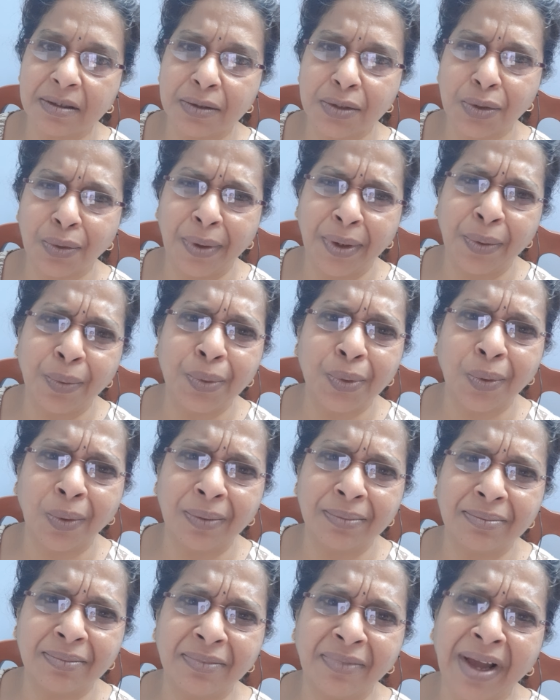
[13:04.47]
So
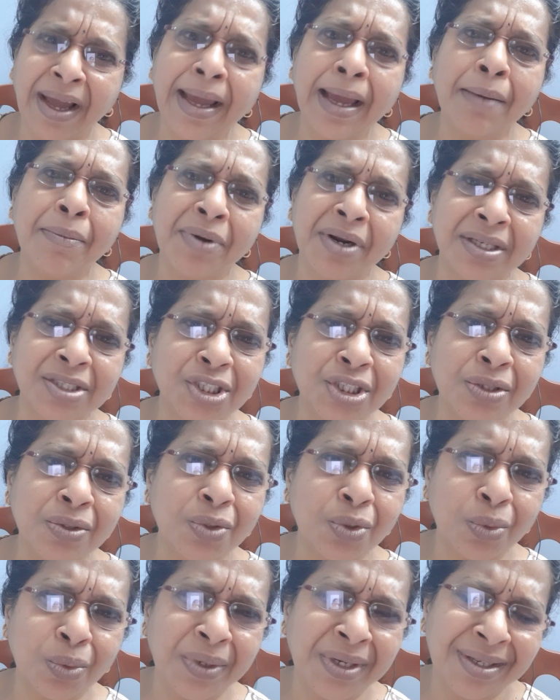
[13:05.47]
why I am rushing
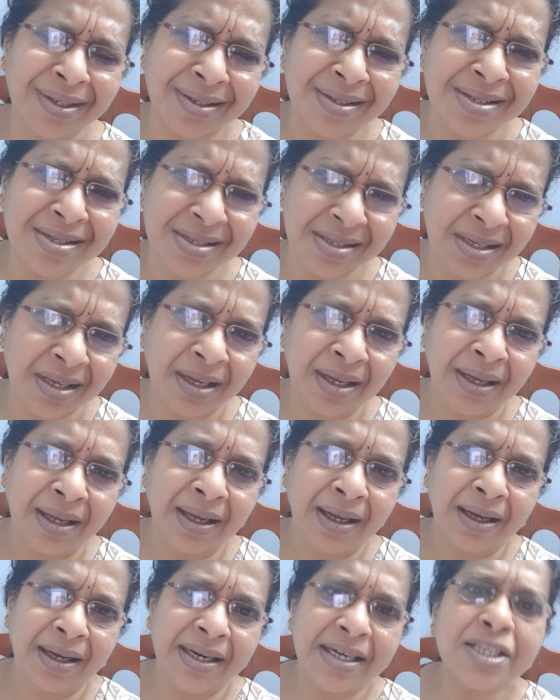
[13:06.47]
through it is,
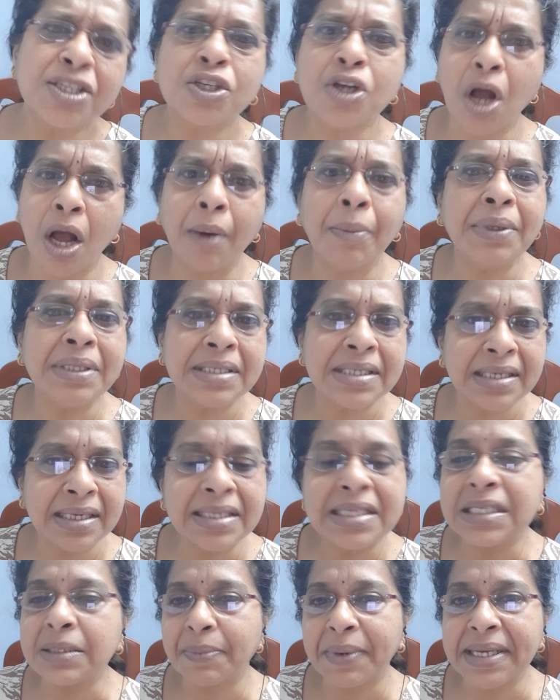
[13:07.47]
it's common
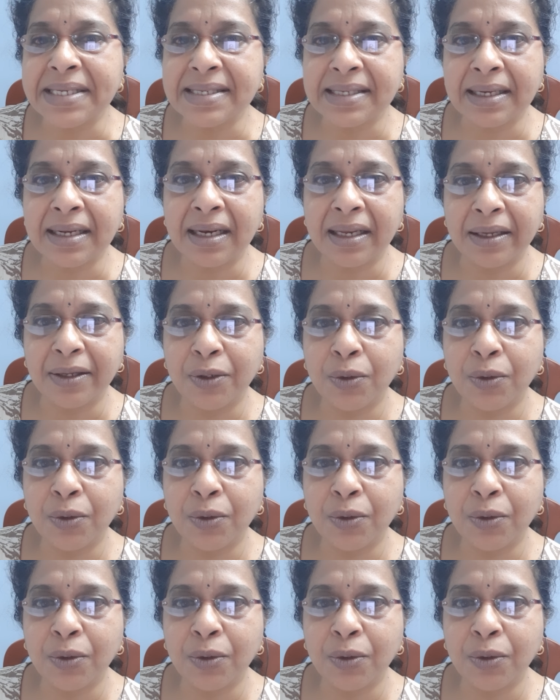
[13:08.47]
sense basically.